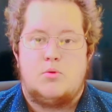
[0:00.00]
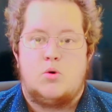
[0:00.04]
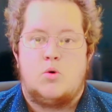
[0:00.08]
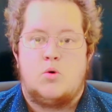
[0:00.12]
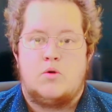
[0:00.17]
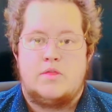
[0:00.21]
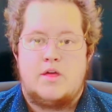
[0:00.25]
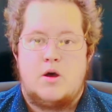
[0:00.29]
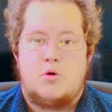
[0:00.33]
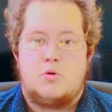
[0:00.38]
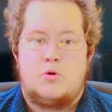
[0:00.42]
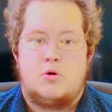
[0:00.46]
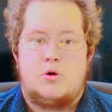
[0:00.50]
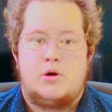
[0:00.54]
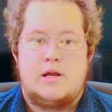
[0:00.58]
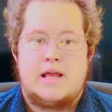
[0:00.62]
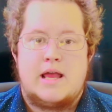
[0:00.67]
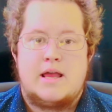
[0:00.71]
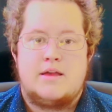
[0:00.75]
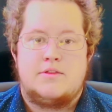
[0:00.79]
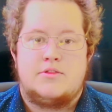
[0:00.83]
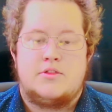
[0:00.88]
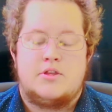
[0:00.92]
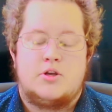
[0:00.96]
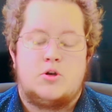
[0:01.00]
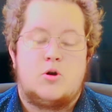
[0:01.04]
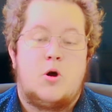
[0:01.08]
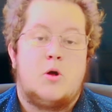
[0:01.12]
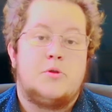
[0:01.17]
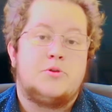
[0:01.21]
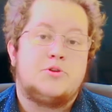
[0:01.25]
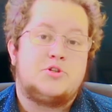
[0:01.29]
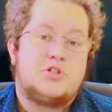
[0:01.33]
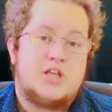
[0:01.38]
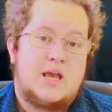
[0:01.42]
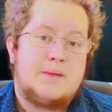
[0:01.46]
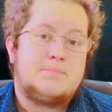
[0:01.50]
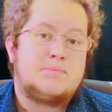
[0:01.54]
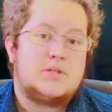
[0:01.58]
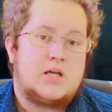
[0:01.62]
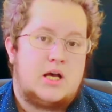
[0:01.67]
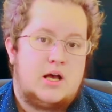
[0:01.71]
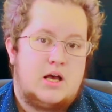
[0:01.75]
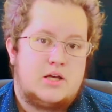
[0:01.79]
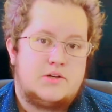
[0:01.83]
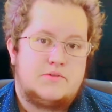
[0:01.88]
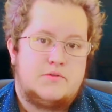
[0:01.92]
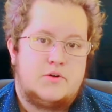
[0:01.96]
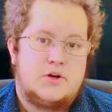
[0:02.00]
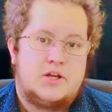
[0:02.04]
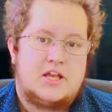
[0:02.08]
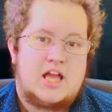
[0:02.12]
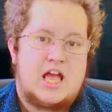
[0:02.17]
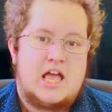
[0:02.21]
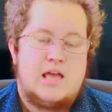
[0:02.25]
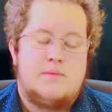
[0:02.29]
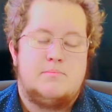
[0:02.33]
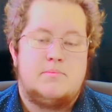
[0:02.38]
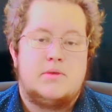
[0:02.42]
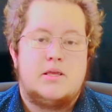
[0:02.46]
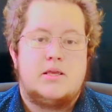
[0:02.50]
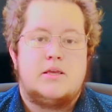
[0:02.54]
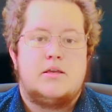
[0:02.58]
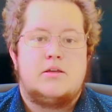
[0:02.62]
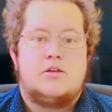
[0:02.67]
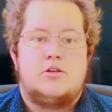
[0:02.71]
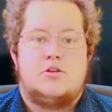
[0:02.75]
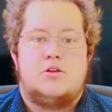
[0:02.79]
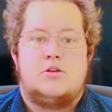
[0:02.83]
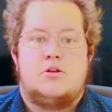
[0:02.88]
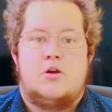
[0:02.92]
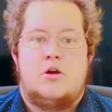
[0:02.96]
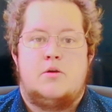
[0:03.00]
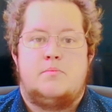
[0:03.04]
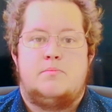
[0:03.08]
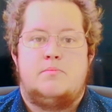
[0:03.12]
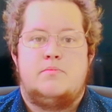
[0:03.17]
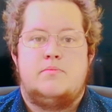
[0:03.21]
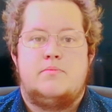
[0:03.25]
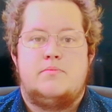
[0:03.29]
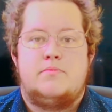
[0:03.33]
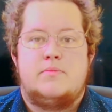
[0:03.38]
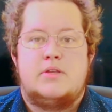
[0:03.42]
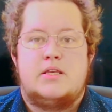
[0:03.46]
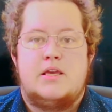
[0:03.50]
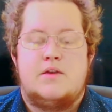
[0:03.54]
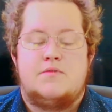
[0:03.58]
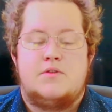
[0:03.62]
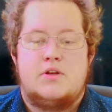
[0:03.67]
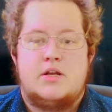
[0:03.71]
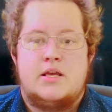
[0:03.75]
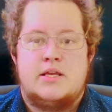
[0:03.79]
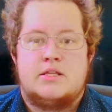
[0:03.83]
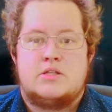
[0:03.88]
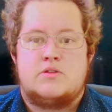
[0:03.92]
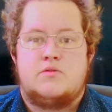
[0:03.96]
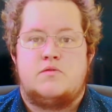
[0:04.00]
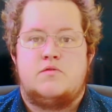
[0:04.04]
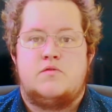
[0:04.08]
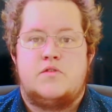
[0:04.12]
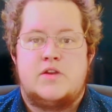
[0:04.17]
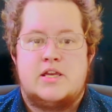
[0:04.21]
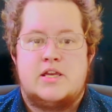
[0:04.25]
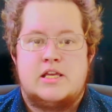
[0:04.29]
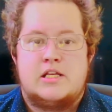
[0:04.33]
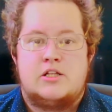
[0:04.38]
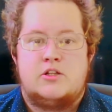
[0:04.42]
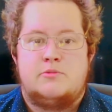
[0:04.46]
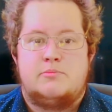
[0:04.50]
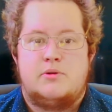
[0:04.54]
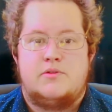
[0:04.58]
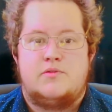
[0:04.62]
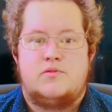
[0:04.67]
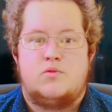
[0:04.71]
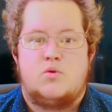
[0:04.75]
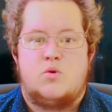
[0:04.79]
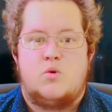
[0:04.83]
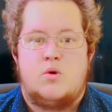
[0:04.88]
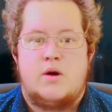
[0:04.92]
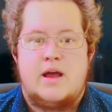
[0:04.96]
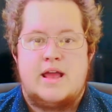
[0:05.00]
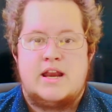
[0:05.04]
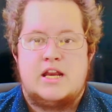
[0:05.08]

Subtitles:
Or they'll create the concept art for a game, you know, give it its feel before